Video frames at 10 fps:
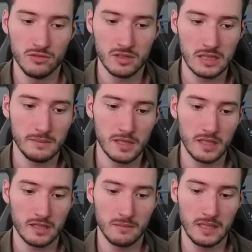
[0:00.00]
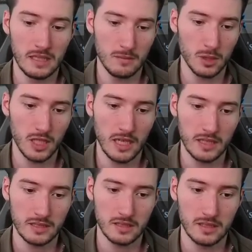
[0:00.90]
seems like a main deckable
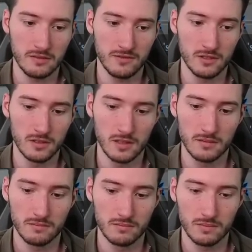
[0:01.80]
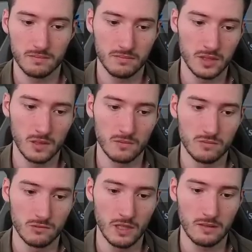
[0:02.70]
card if you're
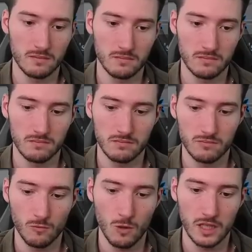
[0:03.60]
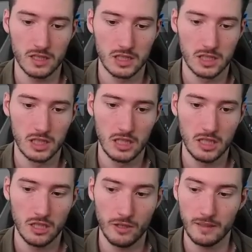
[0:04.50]
red white.
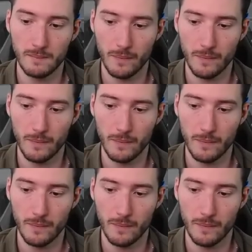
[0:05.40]
All right.